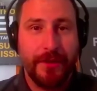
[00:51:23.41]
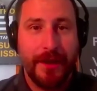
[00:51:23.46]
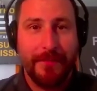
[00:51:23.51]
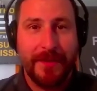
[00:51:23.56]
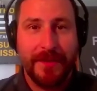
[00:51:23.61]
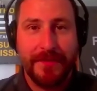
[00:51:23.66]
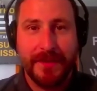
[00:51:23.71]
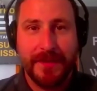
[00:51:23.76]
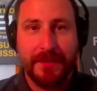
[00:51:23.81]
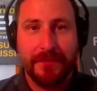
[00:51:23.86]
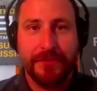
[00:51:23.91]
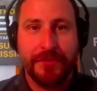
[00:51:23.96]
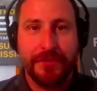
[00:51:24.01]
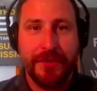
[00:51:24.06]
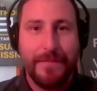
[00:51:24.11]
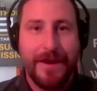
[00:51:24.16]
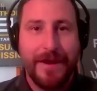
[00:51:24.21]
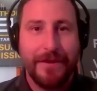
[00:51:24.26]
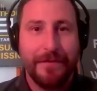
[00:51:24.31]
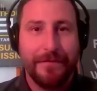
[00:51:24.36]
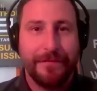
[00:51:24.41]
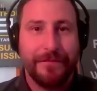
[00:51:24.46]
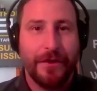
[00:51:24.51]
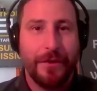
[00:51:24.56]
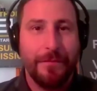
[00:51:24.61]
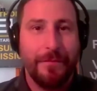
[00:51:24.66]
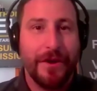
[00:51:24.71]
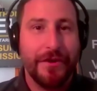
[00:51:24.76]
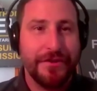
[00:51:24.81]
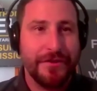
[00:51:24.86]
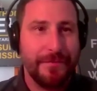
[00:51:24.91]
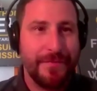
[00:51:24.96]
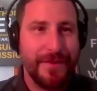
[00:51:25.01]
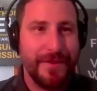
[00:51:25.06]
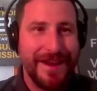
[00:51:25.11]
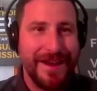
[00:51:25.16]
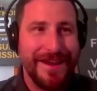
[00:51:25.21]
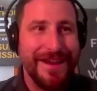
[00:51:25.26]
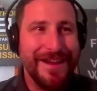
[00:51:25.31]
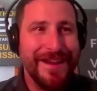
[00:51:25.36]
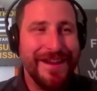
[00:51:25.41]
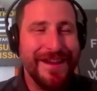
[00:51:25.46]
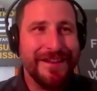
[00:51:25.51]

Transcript: I think he learned about it from our debate.